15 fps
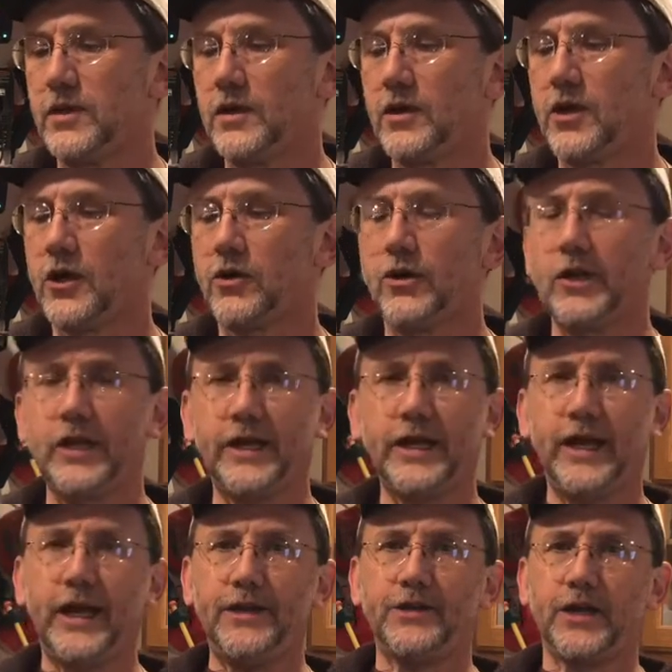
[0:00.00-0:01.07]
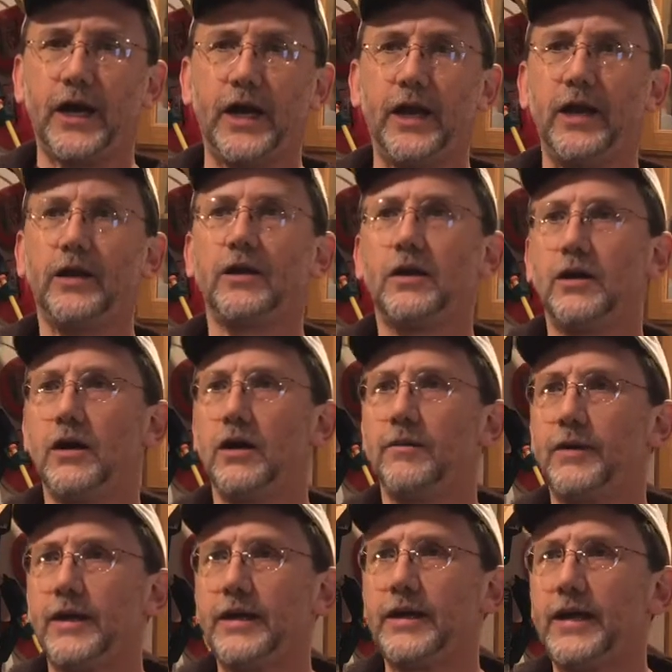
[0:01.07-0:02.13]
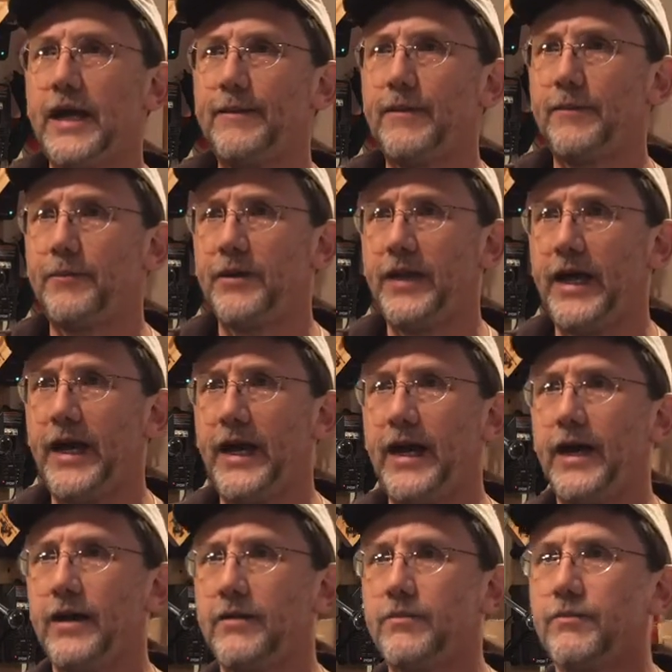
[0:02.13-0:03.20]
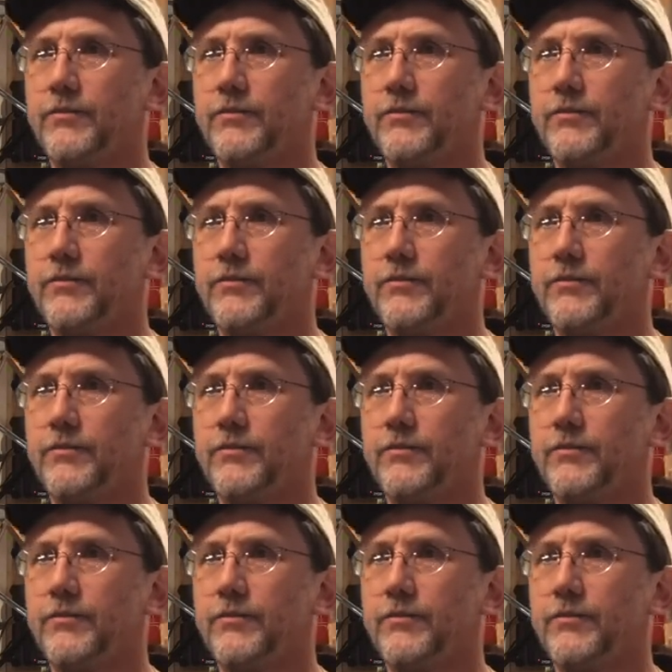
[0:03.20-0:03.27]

Acrylic edge on it. I came up with that